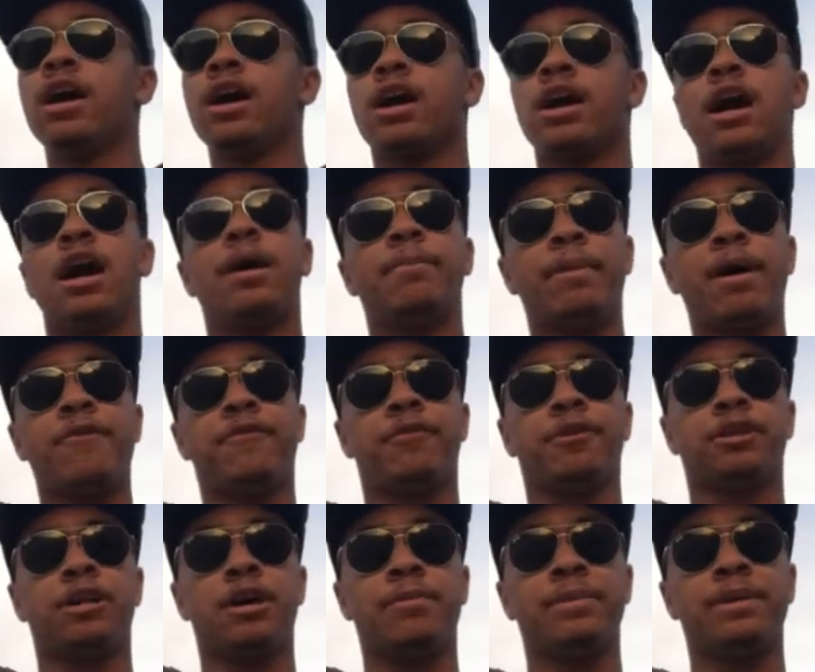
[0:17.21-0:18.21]
Combat
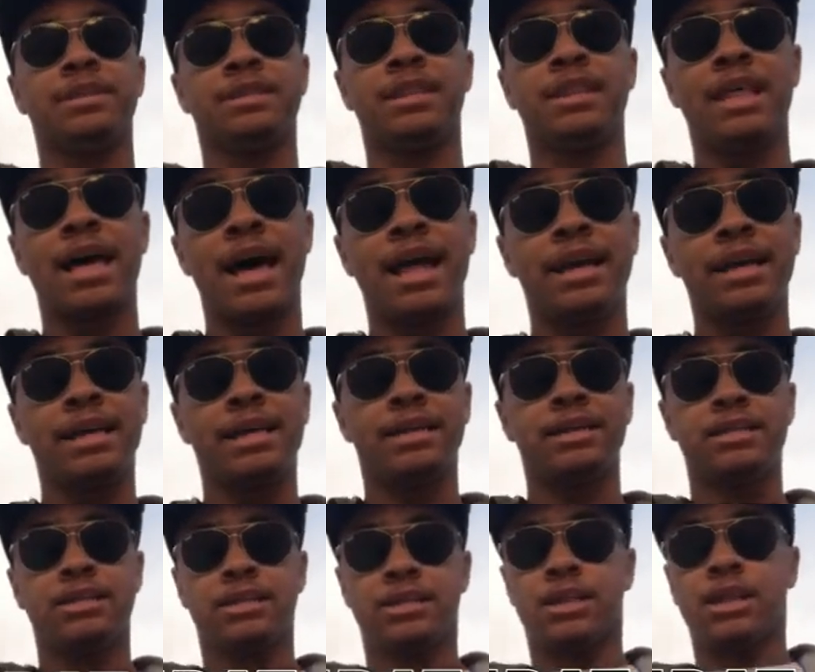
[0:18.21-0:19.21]
for Dummies and that
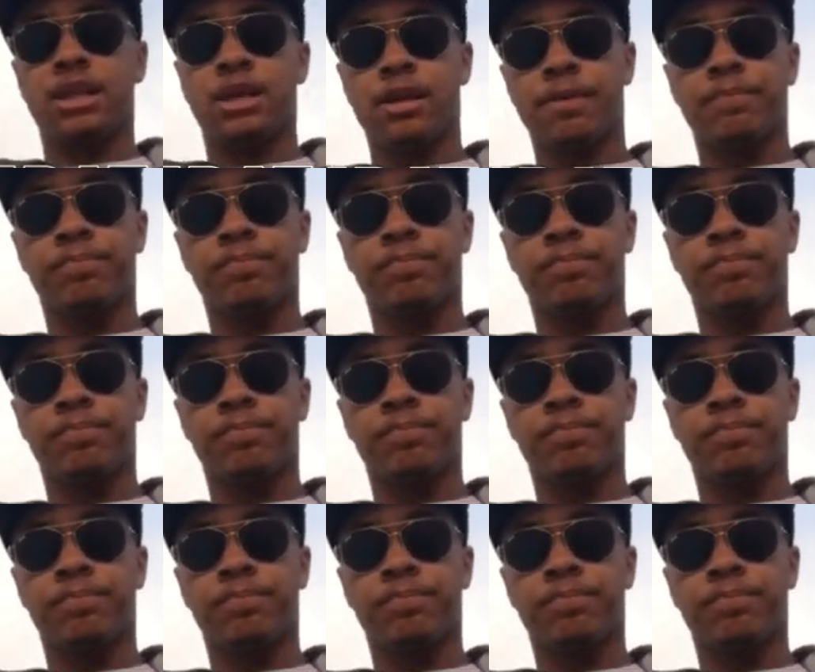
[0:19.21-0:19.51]
is